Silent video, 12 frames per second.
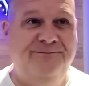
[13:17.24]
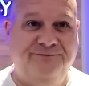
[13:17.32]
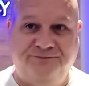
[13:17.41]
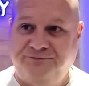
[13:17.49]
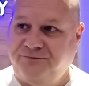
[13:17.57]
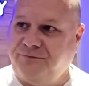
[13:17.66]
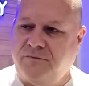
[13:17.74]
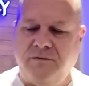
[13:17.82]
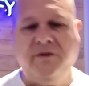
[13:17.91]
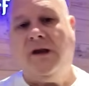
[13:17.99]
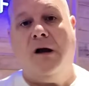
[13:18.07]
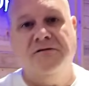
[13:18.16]
I
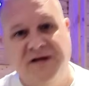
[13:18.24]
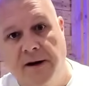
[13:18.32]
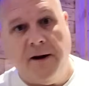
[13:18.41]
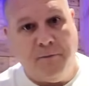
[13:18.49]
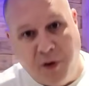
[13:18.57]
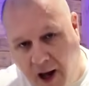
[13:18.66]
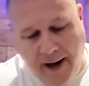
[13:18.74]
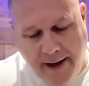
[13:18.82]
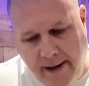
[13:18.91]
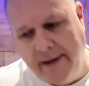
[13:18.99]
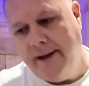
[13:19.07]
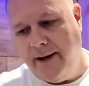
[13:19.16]
was up there playing
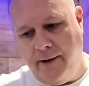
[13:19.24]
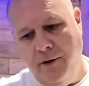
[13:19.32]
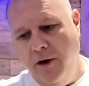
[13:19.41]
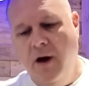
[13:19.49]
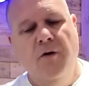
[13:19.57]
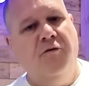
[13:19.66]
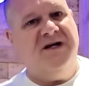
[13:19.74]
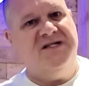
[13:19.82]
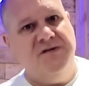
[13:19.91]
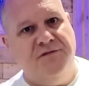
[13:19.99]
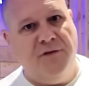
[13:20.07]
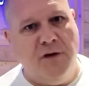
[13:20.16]
it, you know,
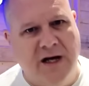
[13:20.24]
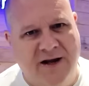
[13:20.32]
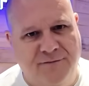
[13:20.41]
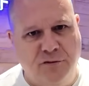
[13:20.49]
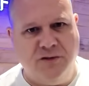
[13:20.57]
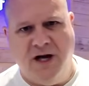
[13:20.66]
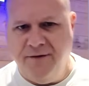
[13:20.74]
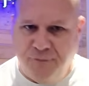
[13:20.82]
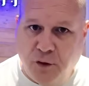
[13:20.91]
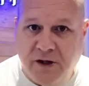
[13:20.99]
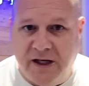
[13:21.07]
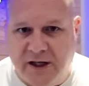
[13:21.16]
racing through the levels and that,
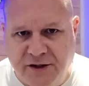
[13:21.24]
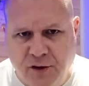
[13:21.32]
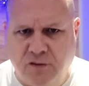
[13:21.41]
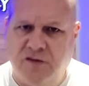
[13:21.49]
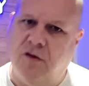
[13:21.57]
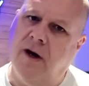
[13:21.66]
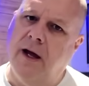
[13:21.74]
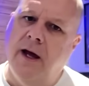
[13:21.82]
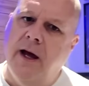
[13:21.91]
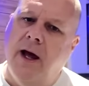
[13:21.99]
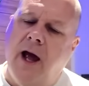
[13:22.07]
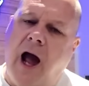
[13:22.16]
avoiding them dogs, all right.
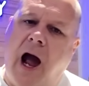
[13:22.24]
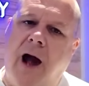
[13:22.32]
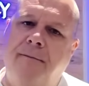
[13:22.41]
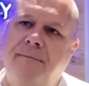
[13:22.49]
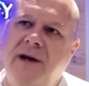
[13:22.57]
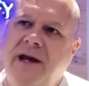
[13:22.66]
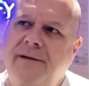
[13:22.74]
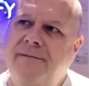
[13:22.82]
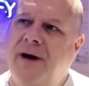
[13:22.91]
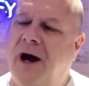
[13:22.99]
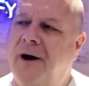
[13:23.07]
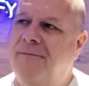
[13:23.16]
And me
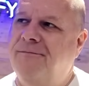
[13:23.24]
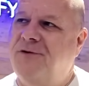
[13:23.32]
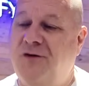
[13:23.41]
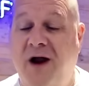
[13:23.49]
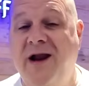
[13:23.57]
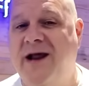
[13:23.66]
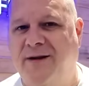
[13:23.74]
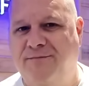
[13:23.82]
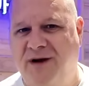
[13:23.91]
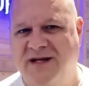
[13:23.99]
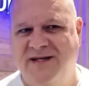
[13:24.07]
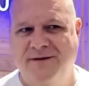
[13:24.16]
granddad,
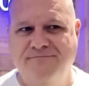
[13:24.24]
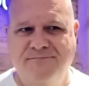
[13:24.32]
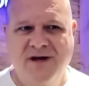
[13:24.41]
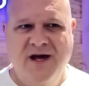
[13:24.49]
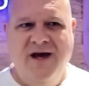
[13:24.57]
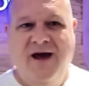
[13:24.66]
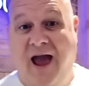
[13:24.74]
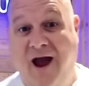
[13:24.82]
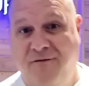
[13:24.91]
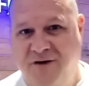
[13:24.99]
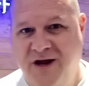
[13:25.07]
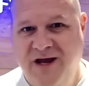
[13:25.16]
bless him,
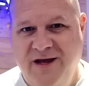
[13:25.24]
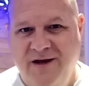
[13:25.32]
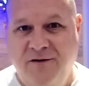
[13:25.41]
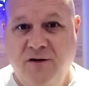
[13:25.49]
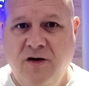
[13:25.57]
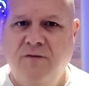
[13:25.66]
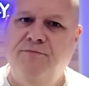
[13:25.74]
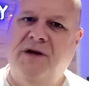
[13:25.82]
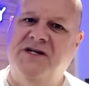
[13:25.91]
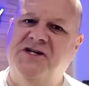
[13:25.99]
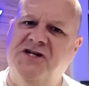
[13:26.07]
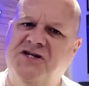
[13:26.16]
Harry,
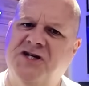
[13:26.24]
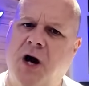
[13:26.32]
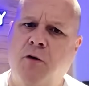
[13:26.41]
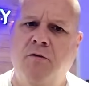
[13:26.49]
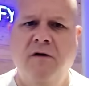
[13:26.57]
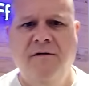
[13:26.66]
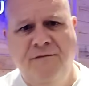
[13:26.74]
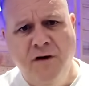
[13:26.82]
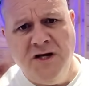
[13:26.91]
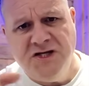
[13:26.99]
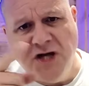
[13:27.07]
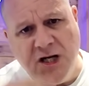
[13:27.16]
bless his soul,
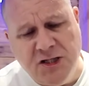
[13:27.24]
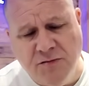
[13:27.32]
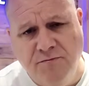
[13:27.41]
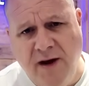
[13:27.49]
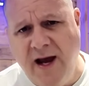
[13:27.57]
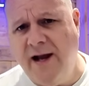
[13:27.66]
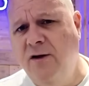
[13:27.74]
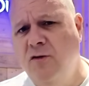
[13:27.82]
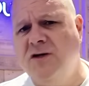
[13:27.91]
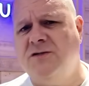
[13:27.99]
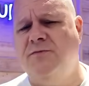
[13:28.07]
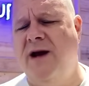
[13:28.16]
very intelligent man,
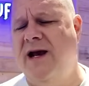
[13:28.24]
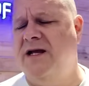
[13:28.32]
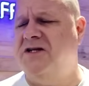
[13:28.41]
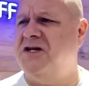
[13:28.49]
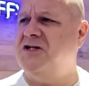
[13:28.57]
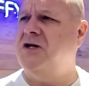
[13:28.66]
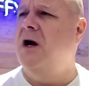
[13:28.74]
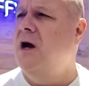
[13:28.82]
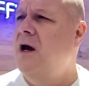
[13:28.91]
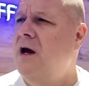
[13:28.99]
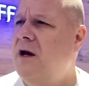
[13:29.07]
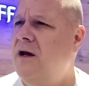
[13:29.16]
nice man, such,
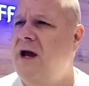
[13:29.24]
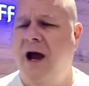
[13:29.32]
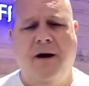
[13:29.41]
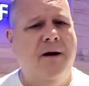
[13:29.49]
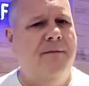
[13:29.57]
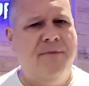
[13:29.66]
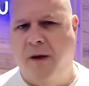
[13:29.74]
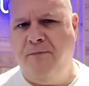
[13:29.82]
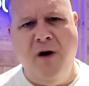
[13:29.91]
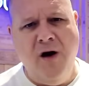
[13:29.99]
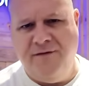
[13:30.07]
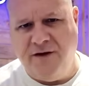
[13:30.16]
yeah, a
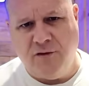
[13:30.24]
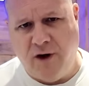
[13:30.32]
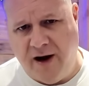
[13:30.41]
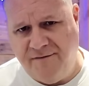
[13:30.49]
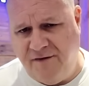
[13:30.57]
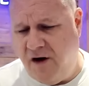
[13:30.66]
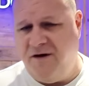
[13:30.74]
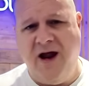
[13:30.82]
perfect grandfather.